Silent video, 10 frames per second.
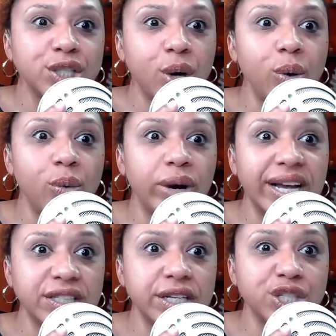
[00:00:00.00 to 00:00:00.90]
So
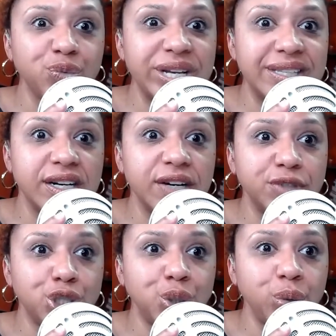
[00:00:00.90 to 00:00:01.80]
it's reason
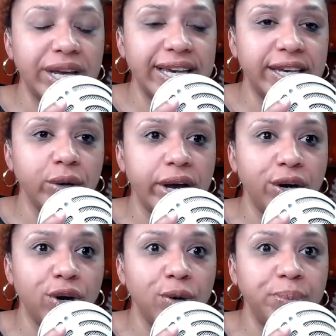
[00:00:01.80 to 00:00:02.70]
enough to shoot and kill
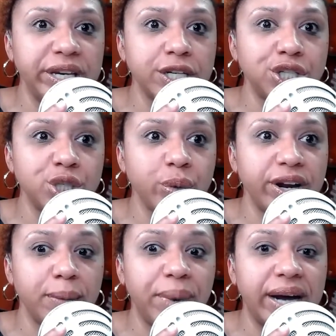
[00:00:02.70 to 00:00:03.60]
at her because she's
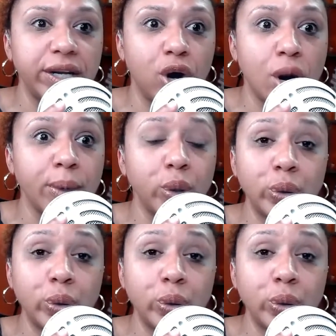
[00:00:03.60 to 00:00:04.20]
wearing body armor.